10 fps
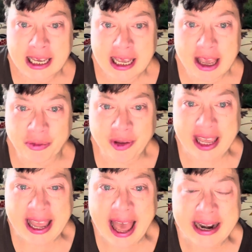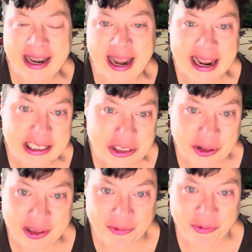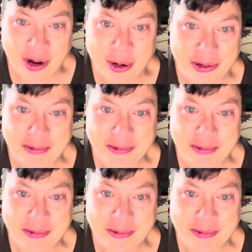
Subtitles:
If he hadn't answered the phone,